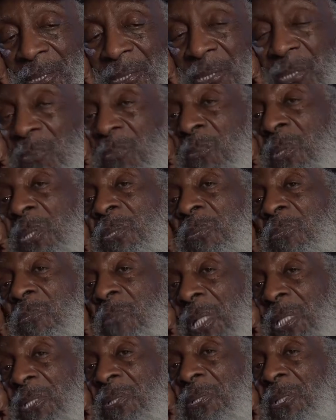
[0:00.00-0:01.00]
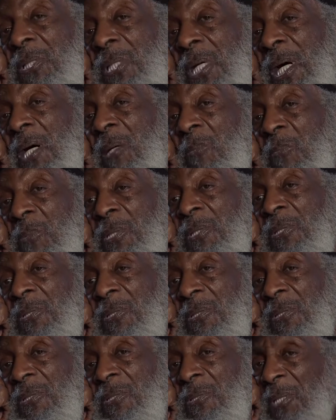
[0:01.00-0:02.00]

I just wanted the right to die with you.